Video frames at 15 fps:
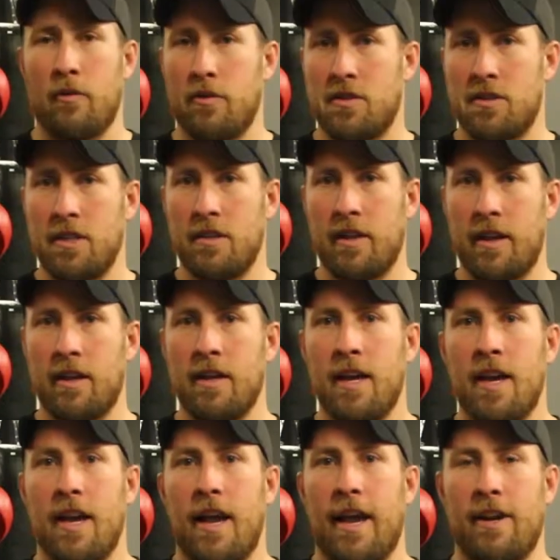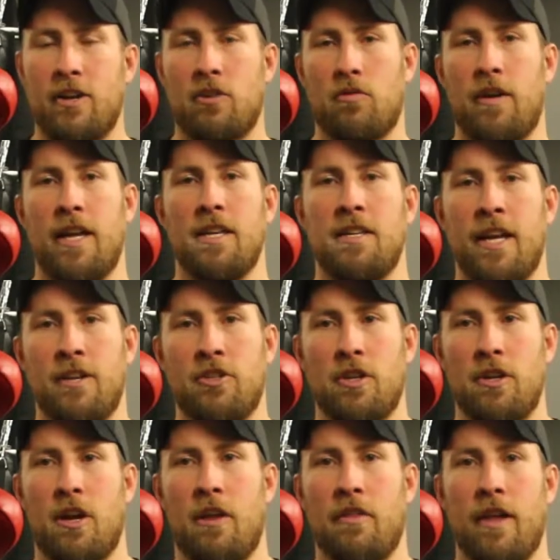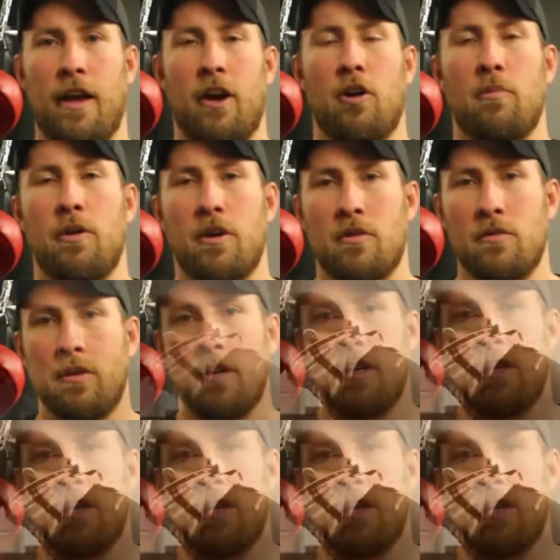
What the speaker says: or the ceiling and create tension on the elbow.